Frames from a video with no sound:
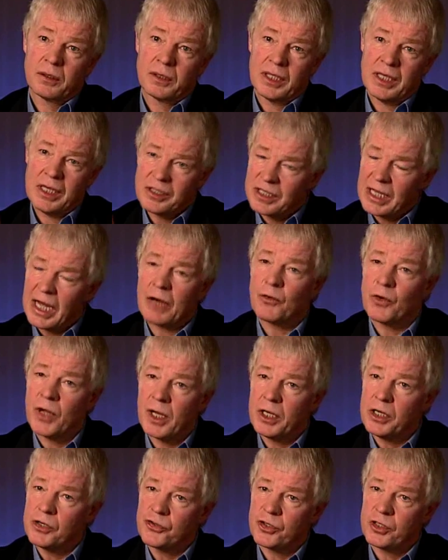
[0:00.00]
is that
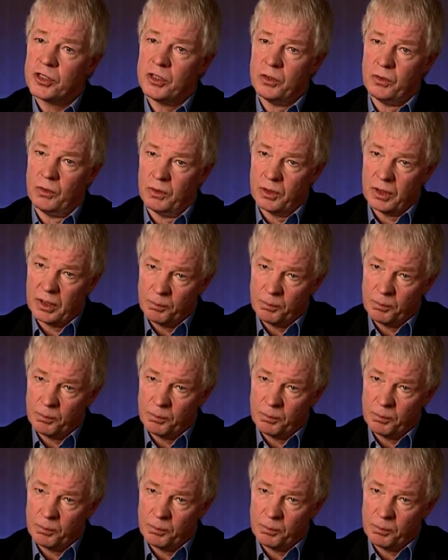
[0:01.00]
really true?